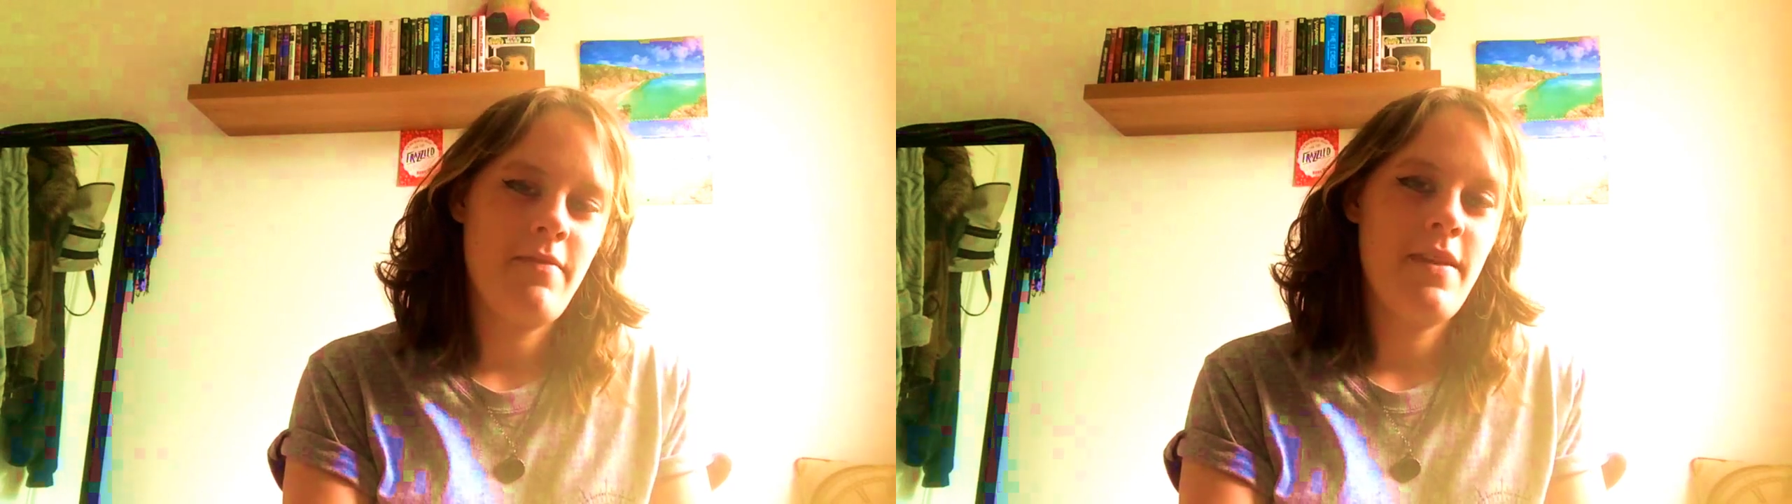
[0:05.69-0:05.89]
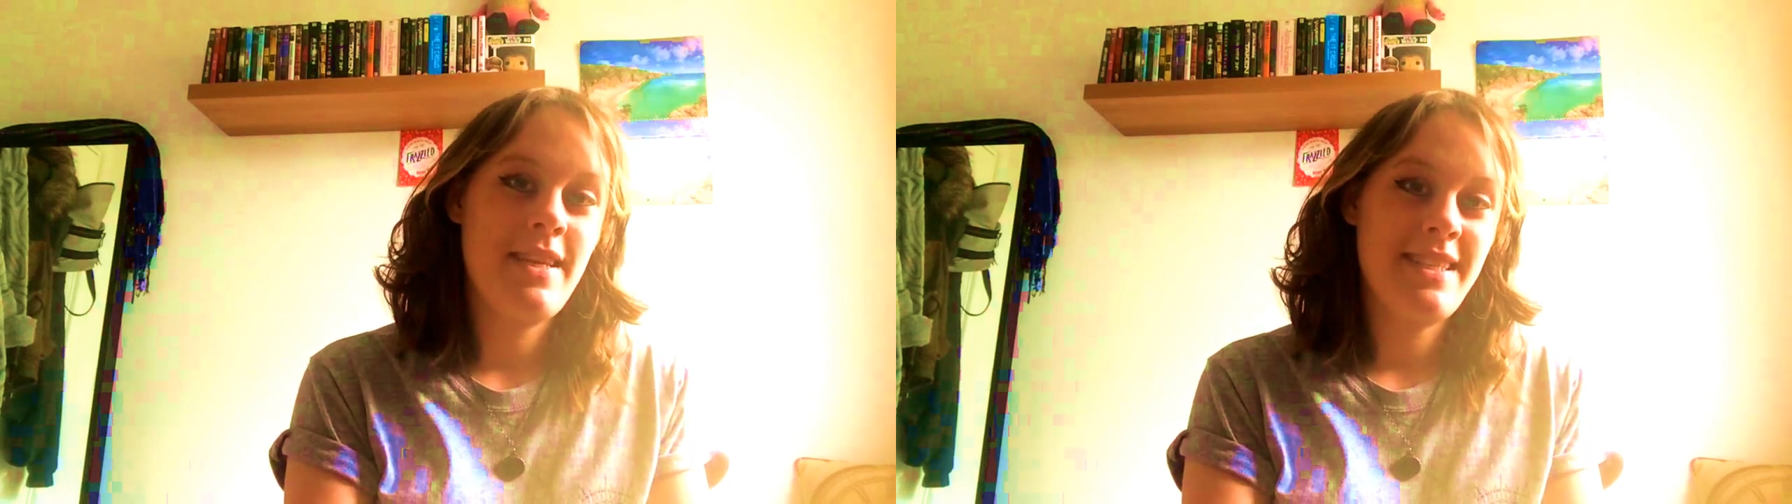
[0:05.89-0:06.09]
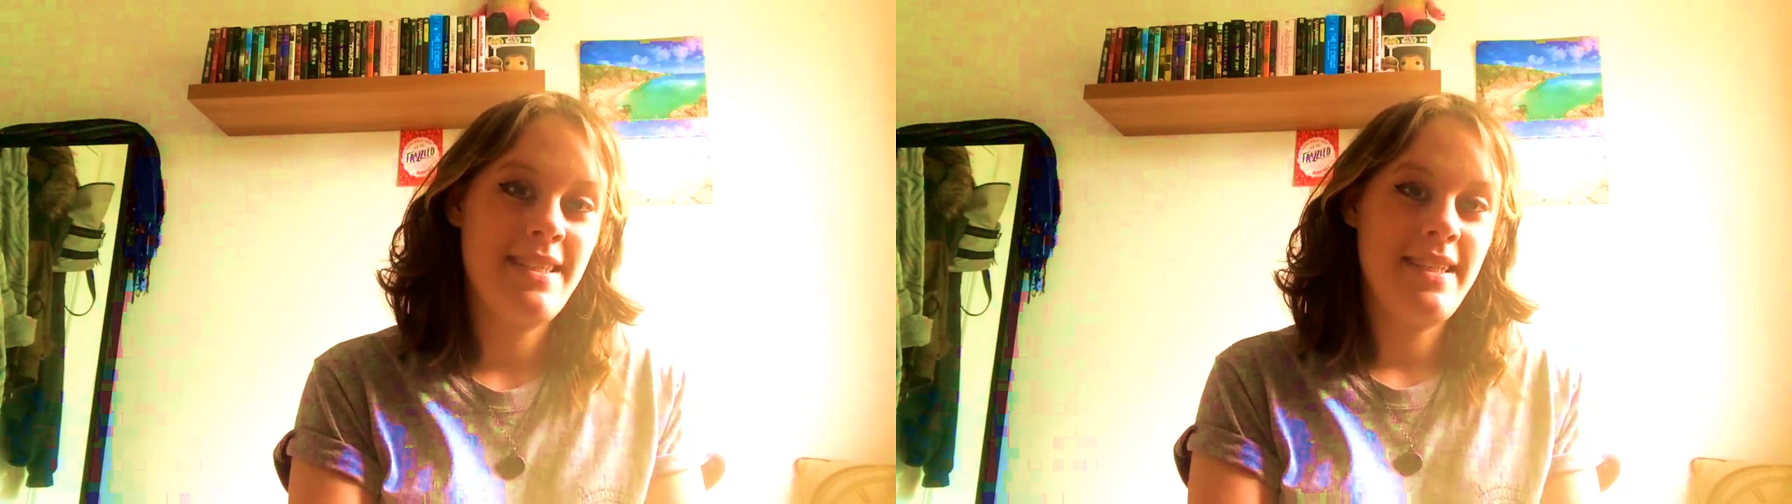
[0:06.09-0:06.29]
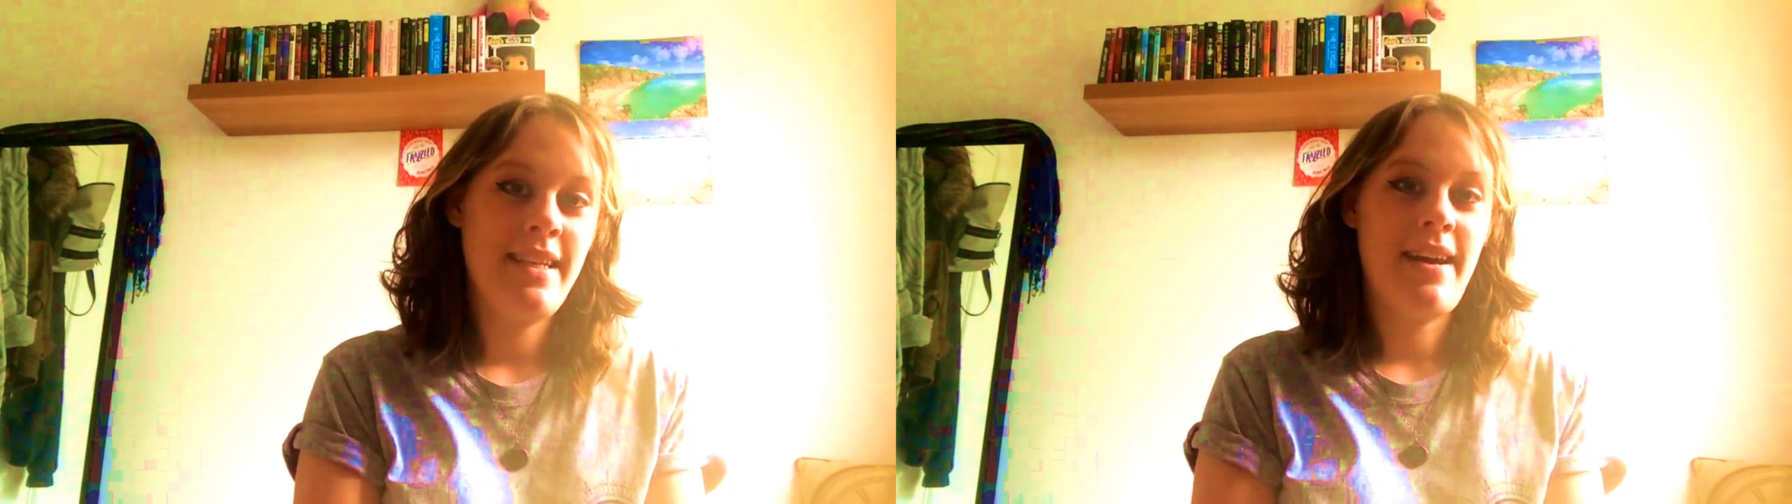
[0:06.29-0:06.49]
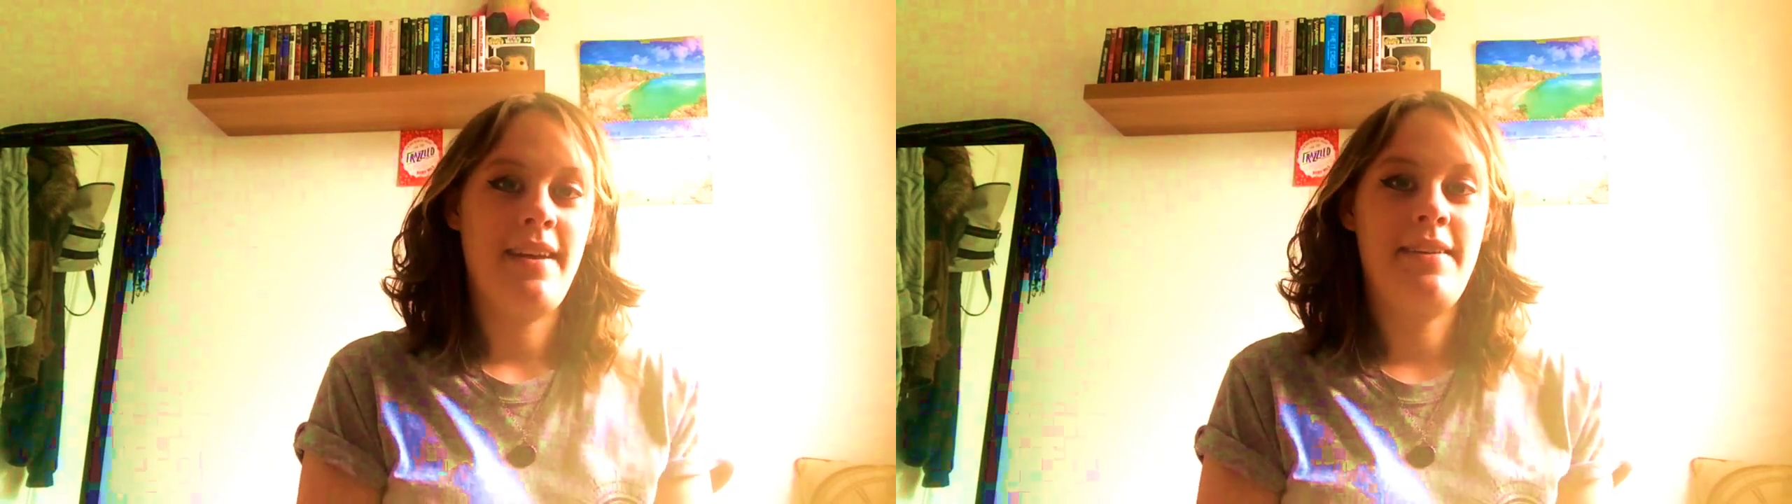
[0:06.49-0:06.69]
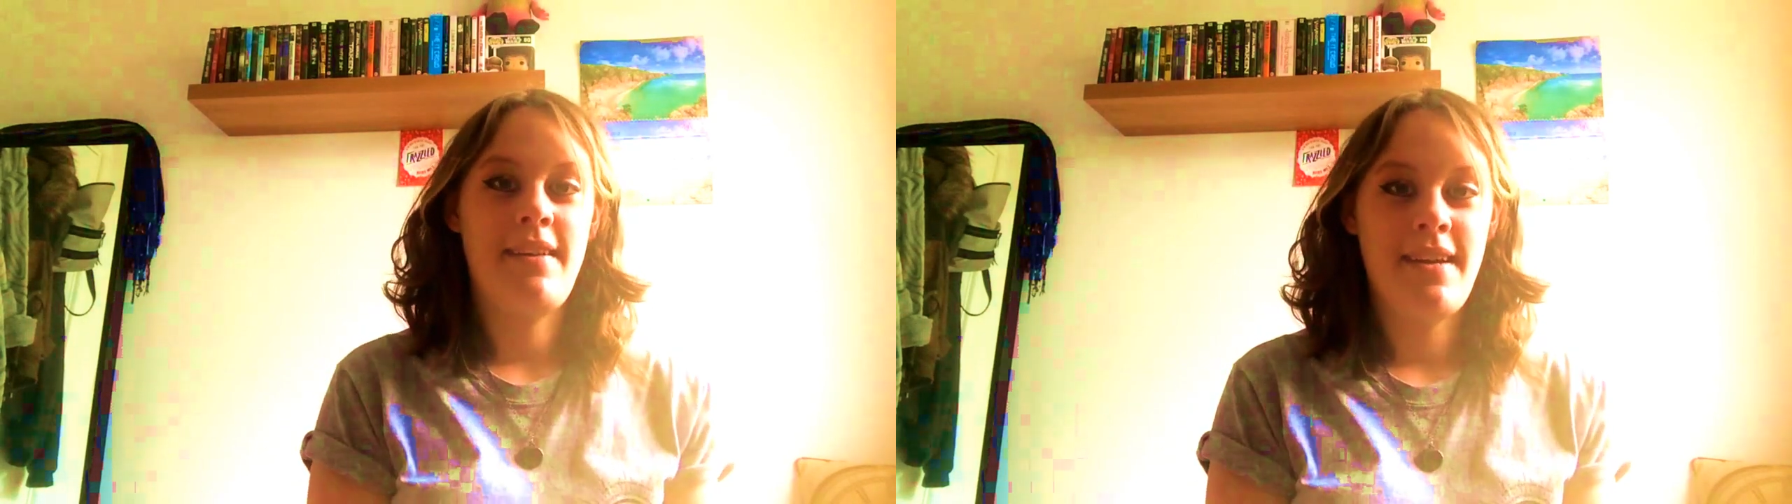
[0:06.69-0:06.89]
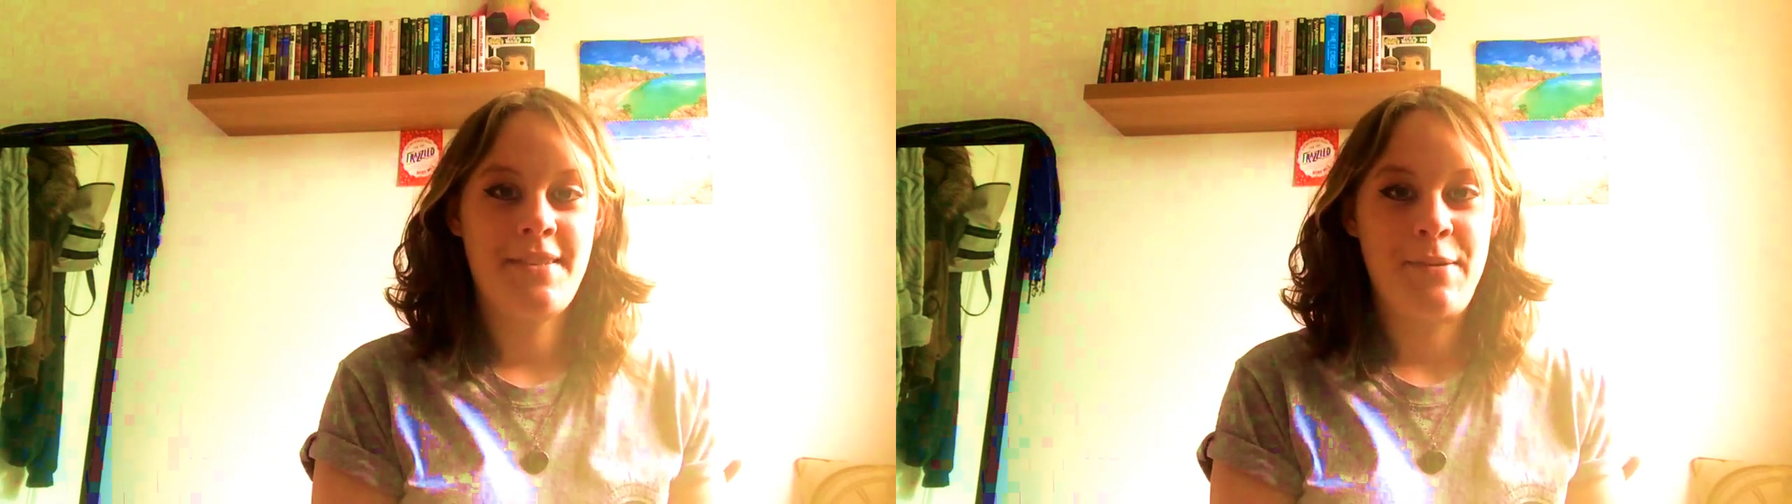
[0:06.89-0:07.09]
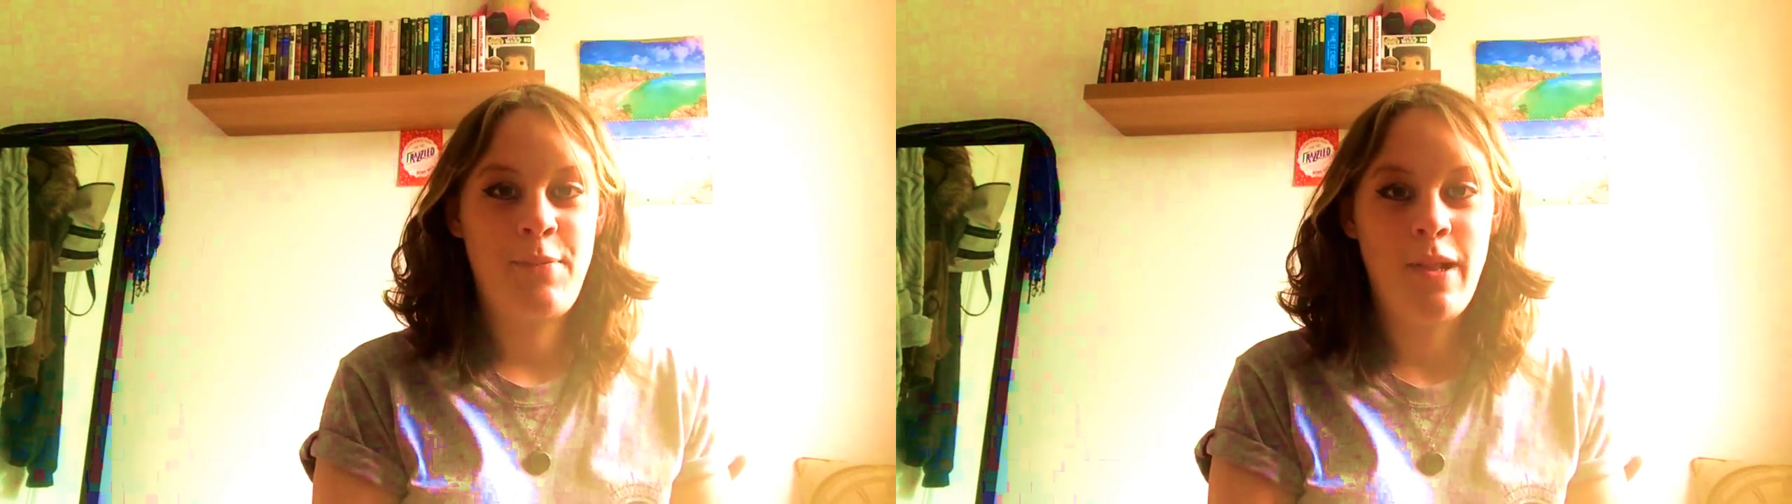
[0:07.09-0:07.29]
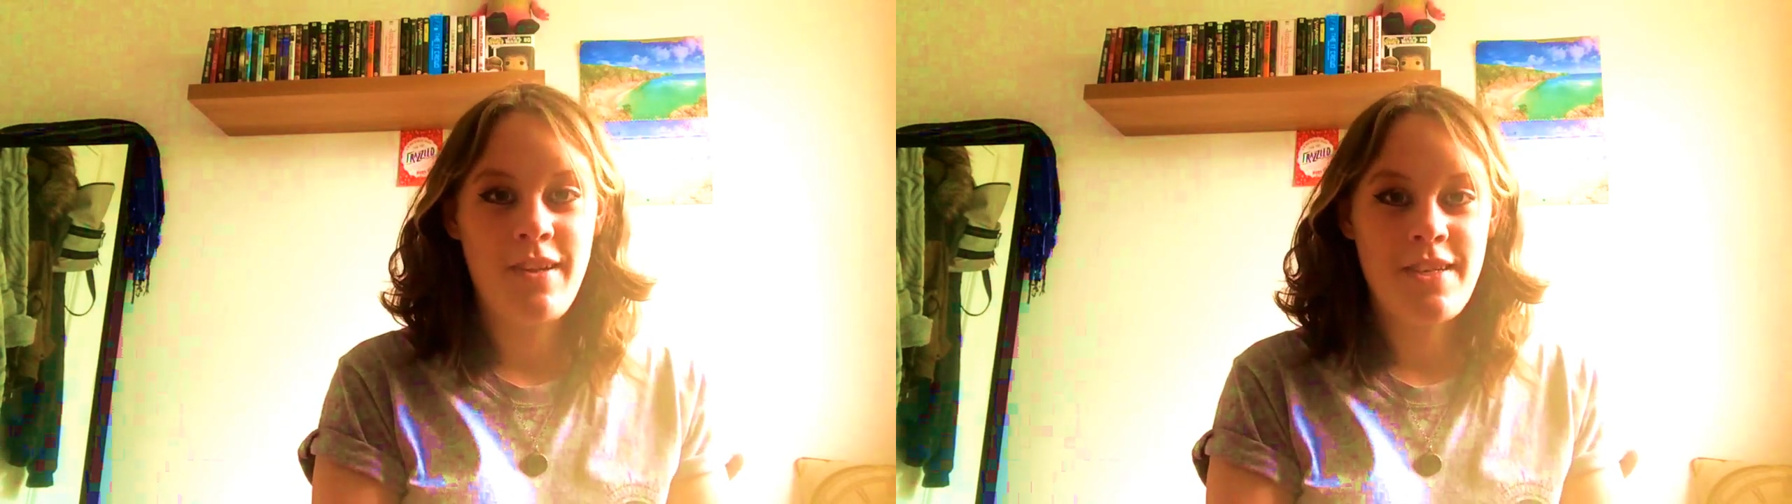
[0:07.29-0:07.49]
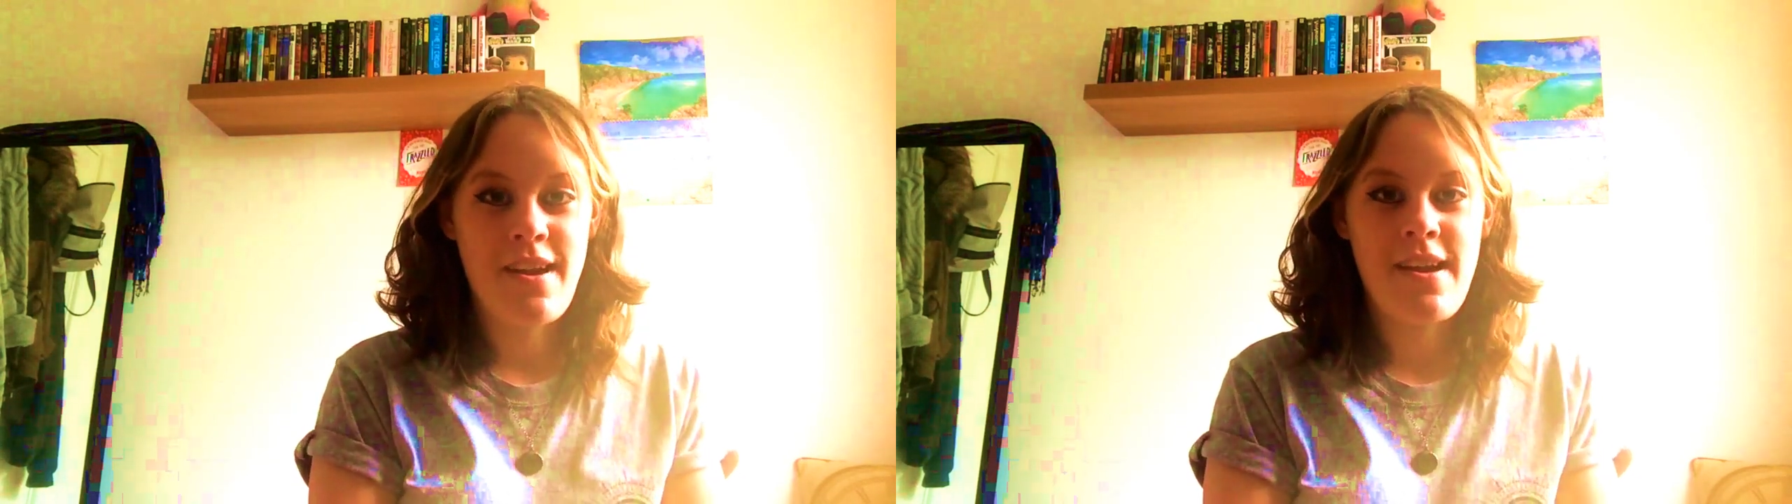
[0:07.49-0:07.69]
Firstly, I'd like to
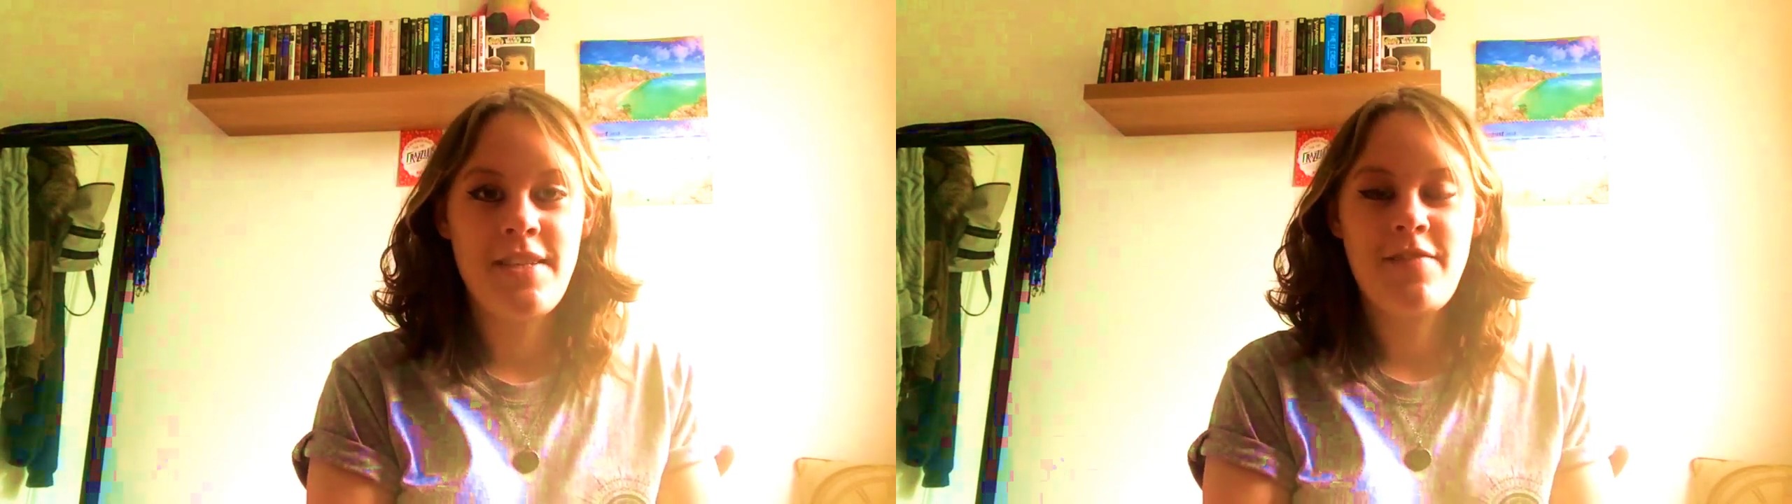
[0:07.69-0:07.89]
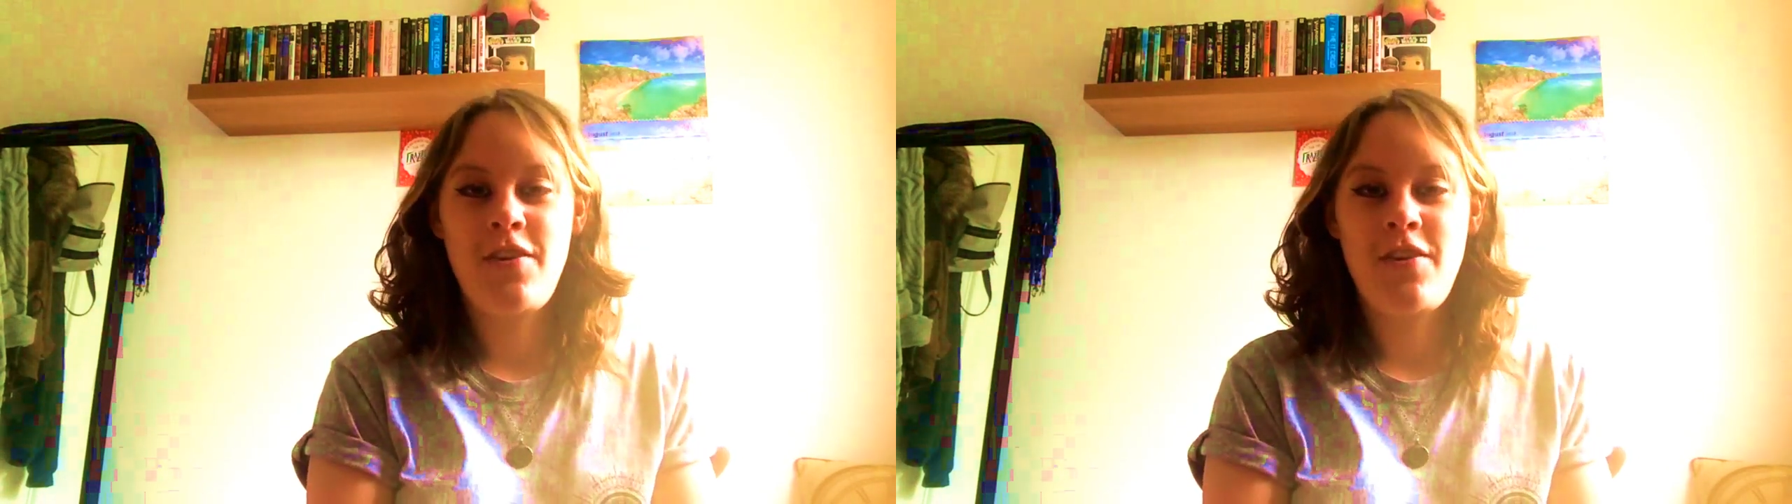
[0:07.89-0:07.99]
apologise